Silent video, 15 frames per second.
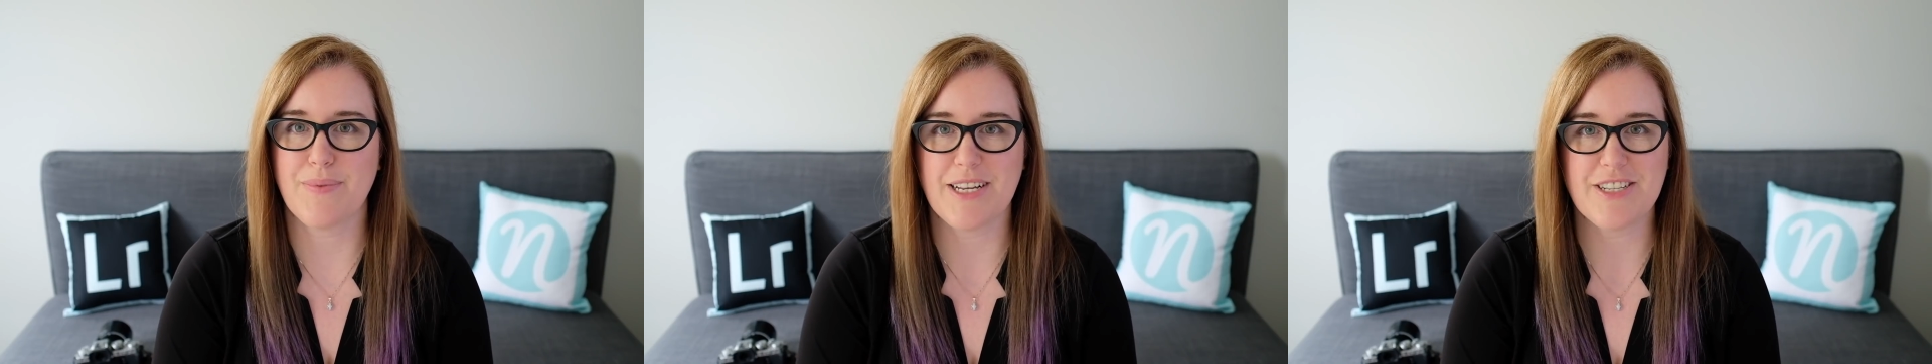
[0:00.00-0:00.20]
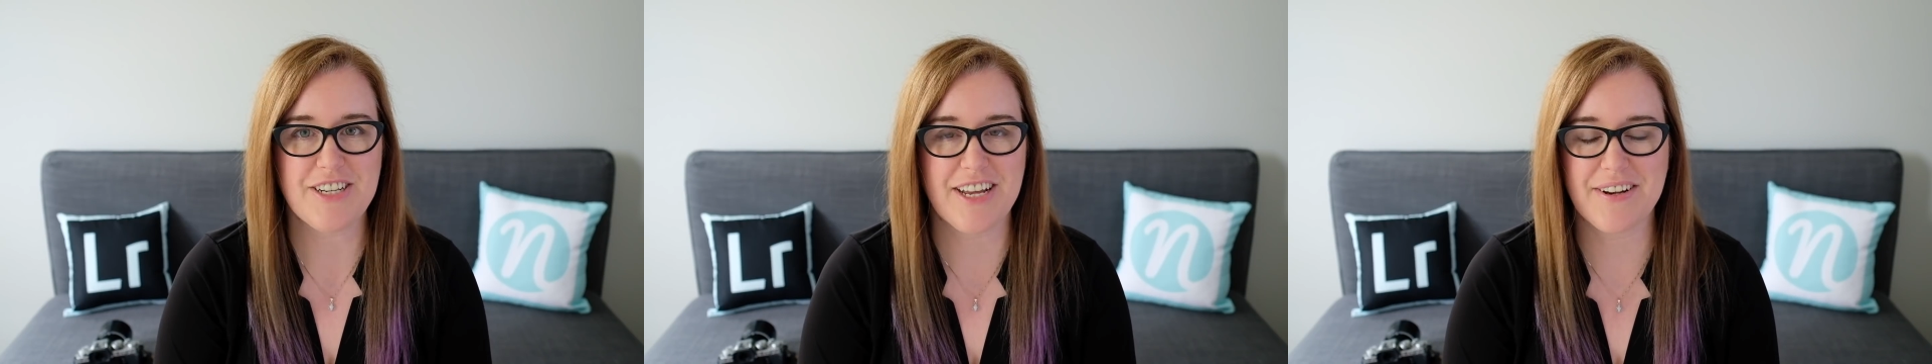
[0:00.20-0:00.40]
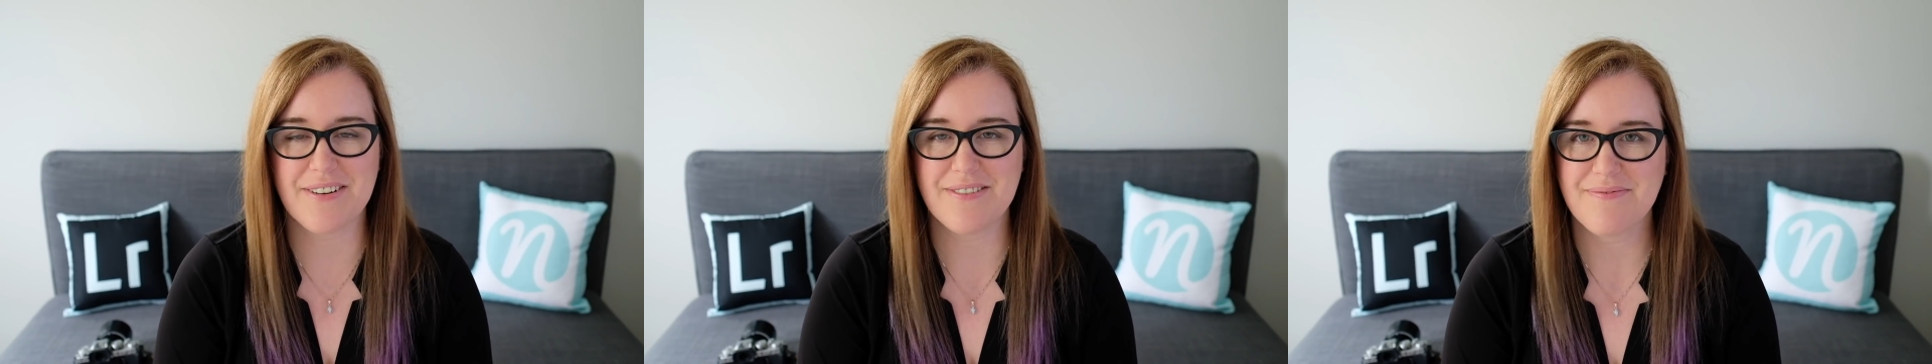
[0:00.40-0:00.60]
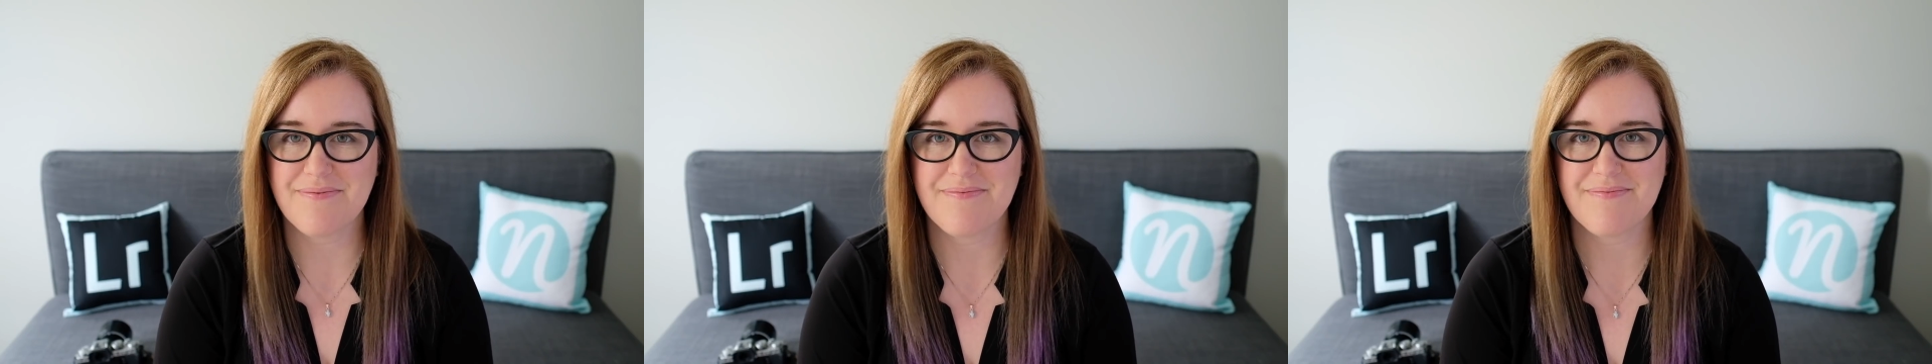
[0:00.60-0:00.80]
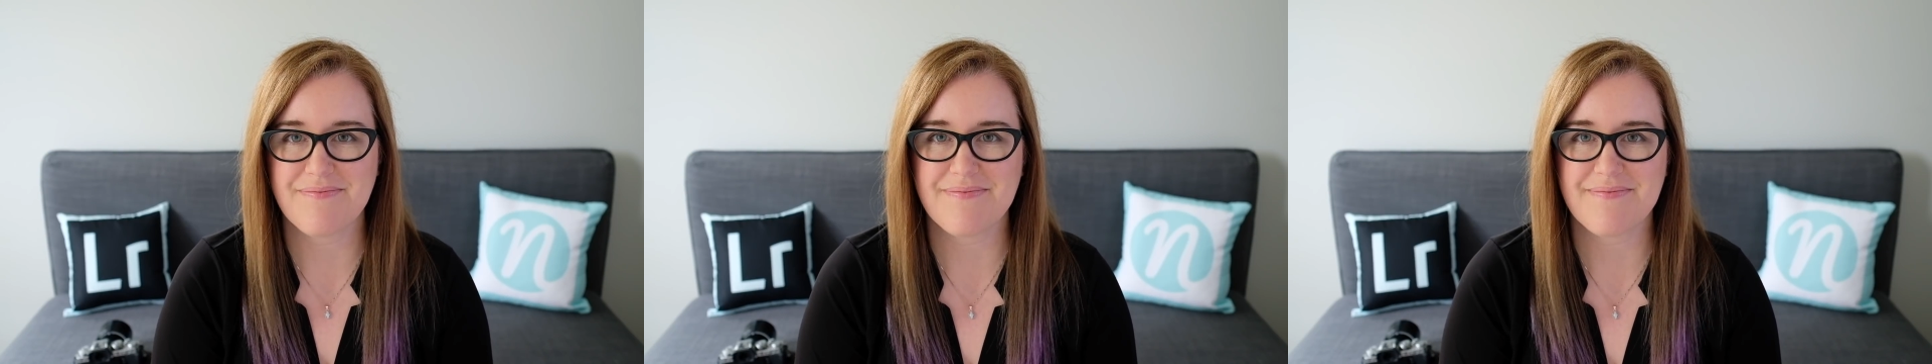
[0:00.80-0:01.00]
my channel.
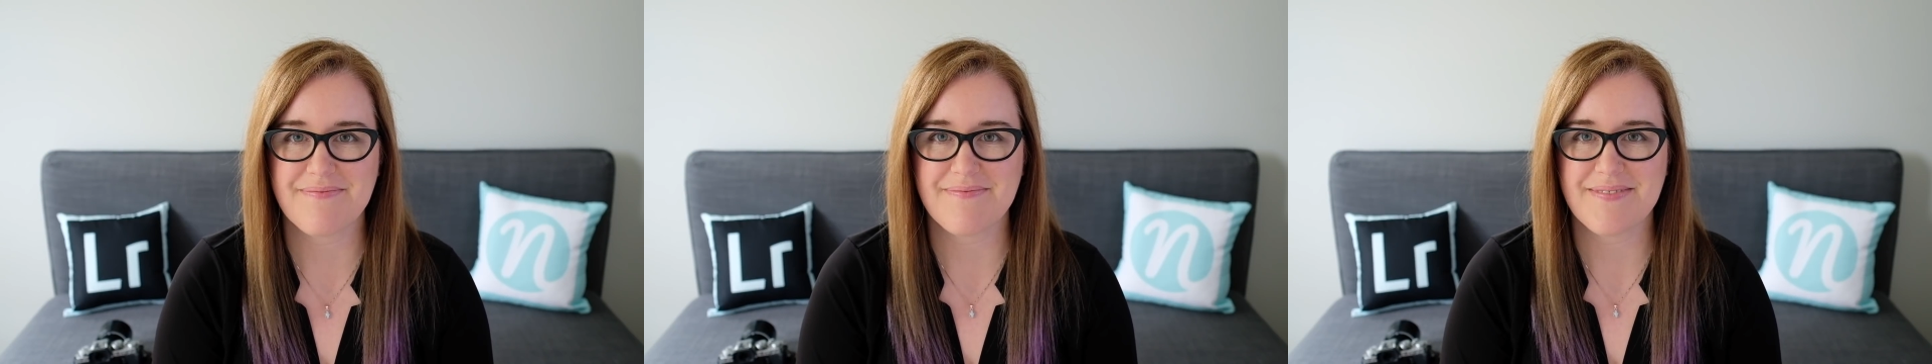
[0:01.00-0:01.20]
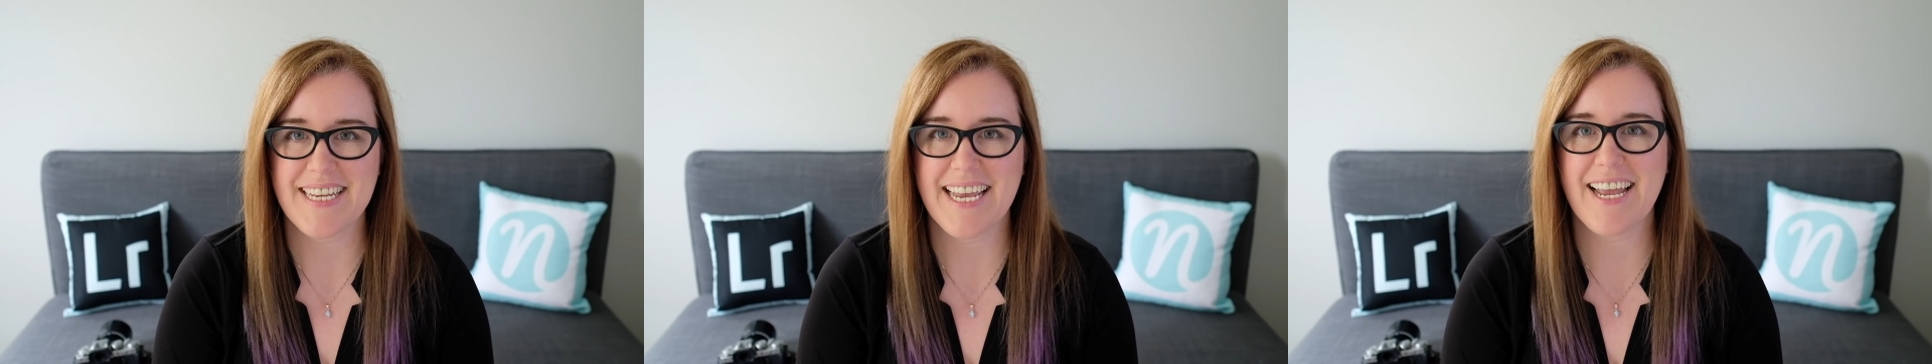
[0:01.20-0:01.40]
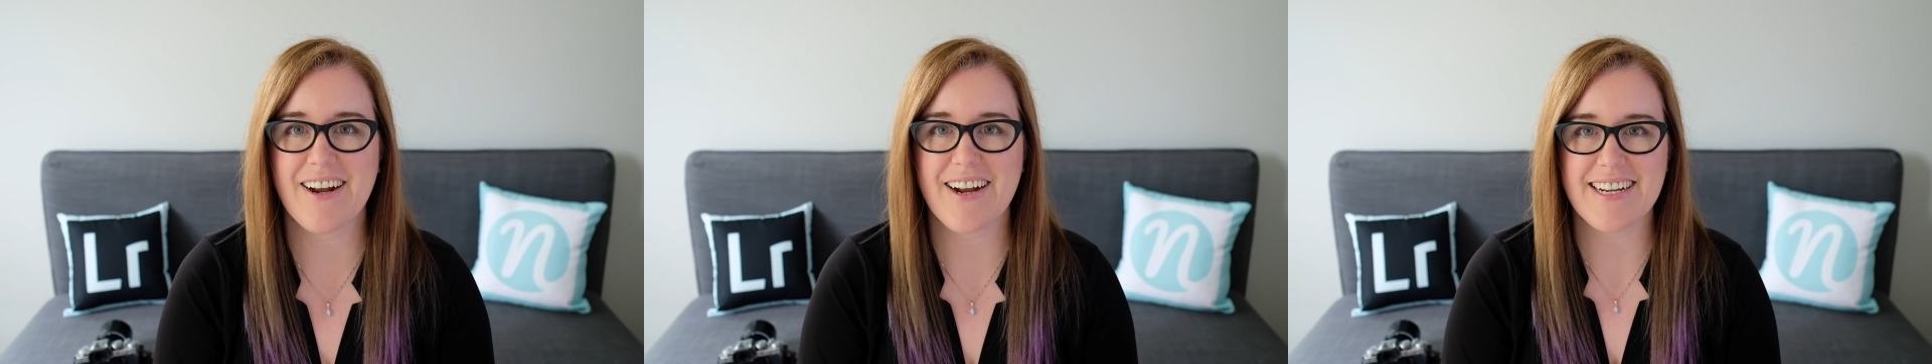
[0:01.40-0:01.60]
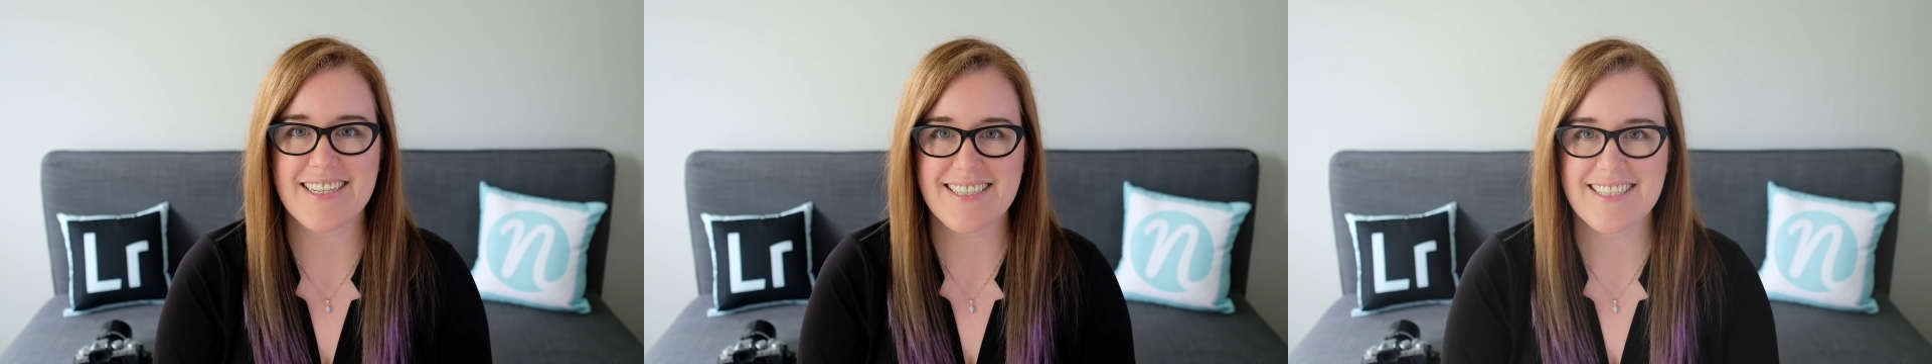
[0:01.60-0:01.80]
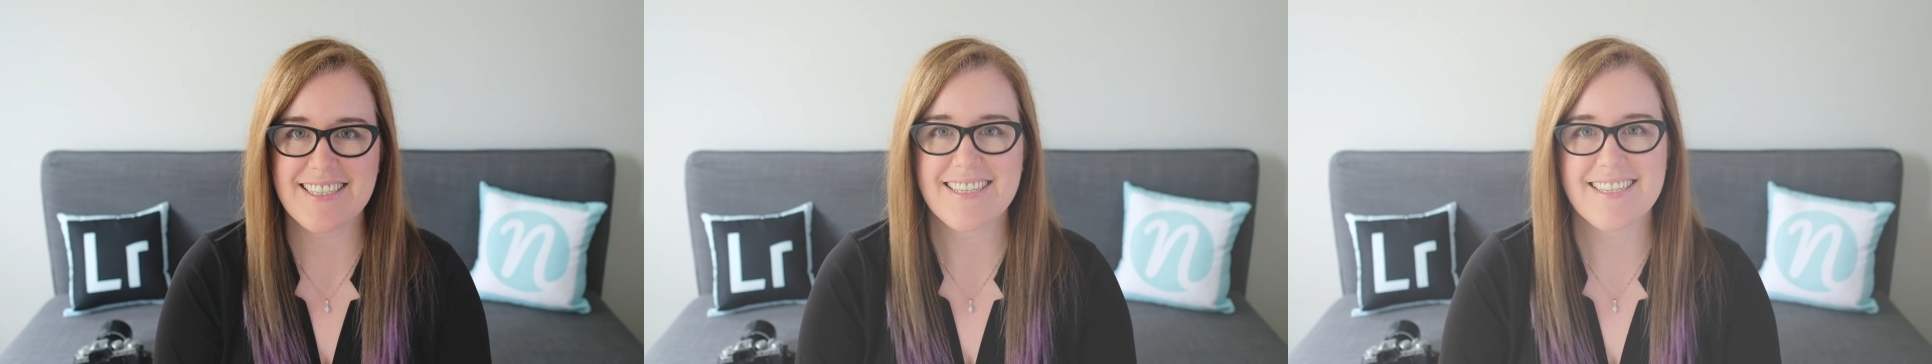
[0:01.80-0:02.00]
Take care,
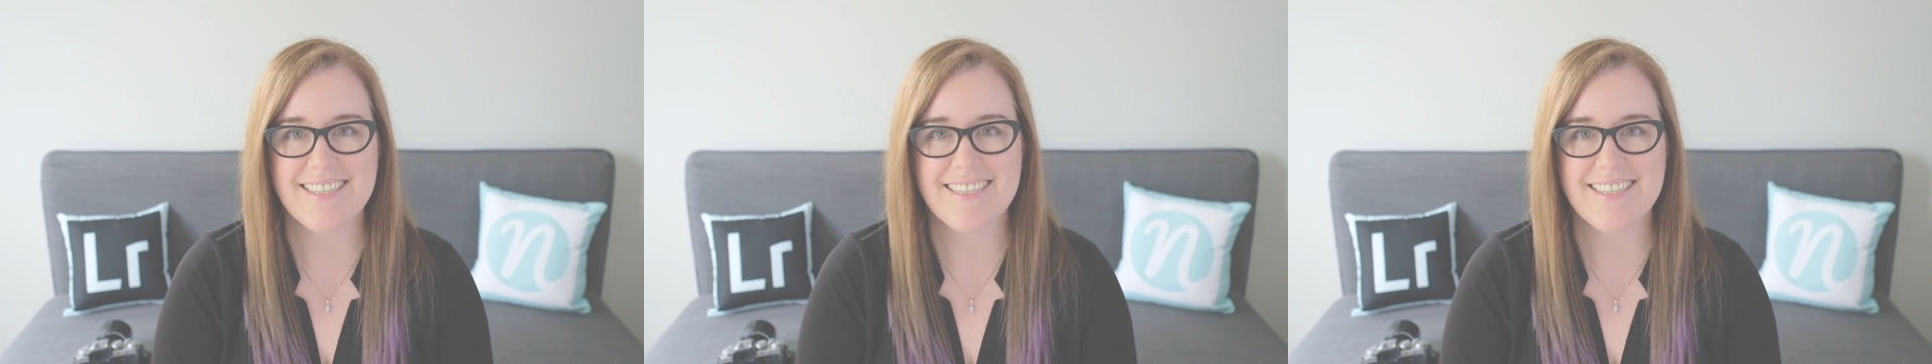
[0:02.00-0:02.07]
guys.